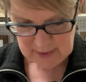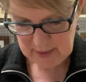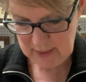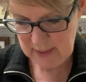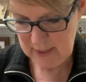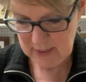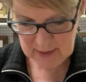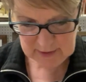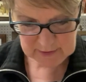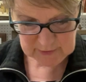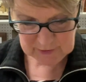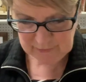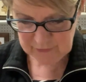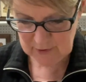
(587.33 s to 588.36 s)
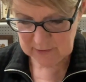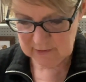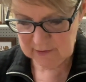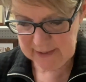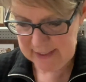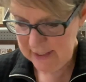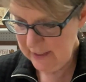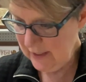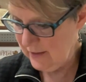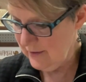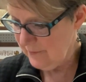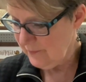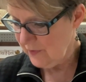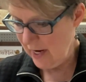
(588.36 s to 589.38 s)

And the linen,